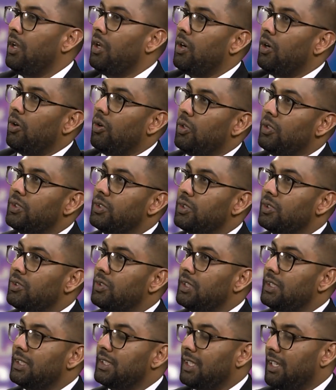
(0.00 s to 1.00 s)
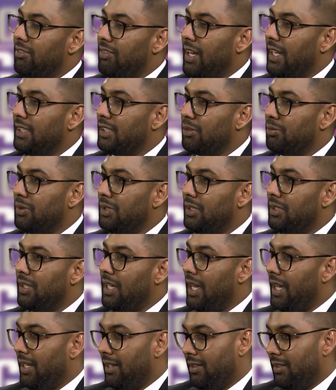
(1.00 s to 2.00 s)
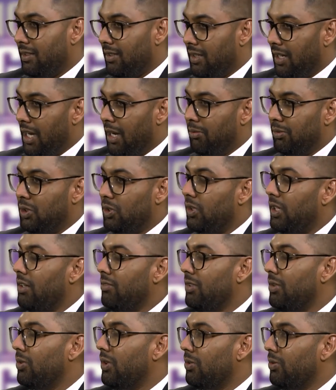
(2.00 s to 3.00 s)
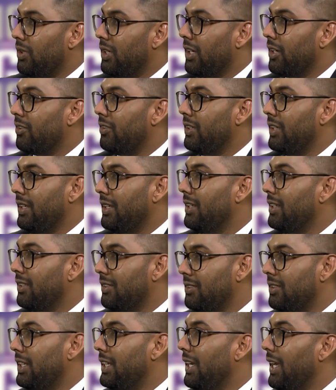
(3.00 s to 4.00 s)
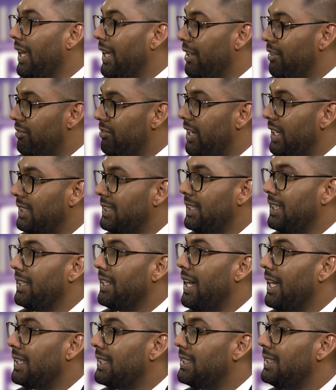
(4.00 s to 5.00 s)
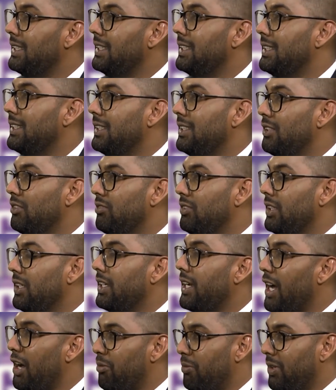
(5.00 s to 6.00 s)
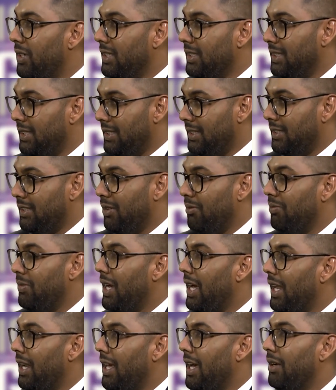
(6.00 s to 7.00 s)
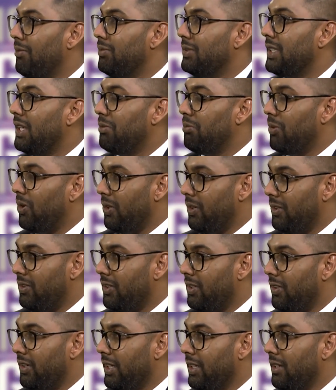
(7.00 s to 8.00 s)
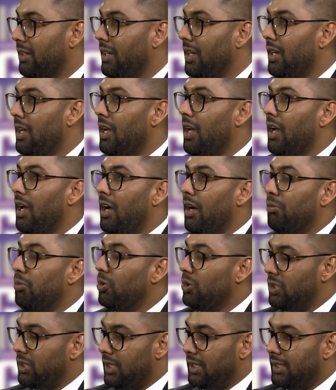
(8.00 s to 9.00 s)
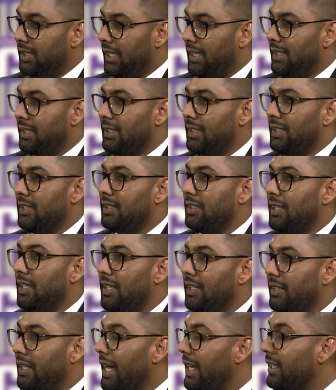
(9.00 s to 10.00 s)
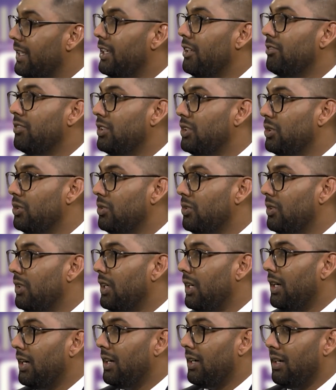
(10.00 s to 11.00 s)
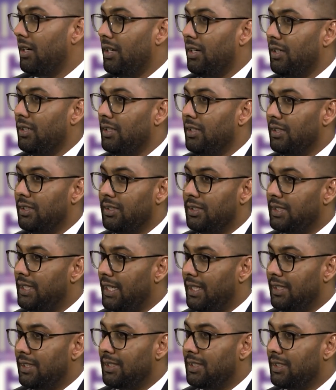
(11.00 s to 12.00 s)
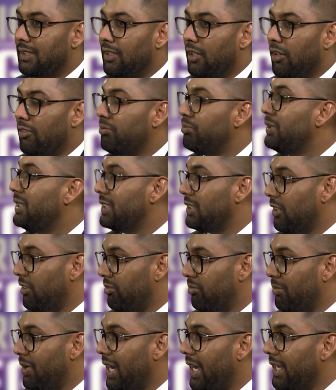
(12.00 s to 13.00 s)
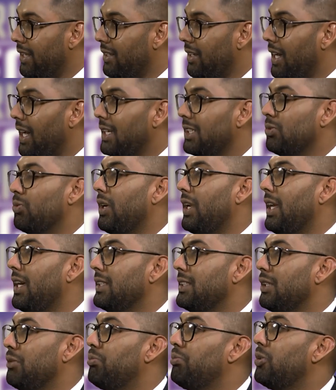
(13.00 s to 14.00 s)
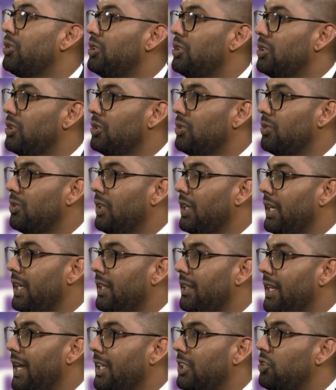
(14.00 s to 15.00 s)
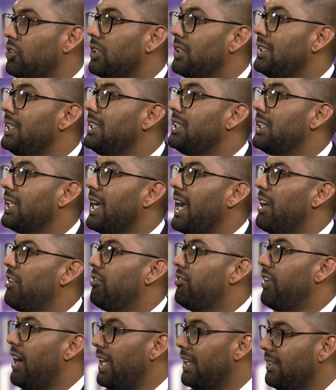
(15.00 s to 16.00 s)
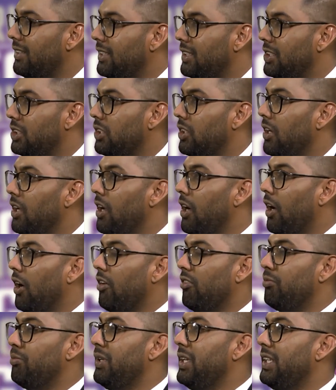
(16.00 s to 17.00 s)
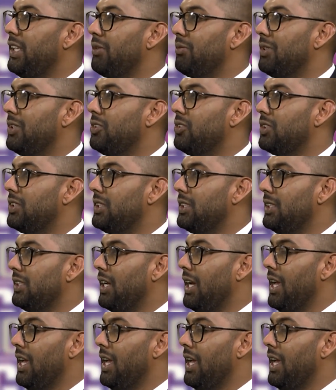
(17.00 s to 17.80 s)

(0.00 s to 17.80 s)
Also, it is advisable, and I'm sure everyone would agree, to invest in that CCTV camera system, alarms and monitoring, motion sensors. That gives you a sense of peace of mind, as well as it puts you in that strategic advantage of being able to see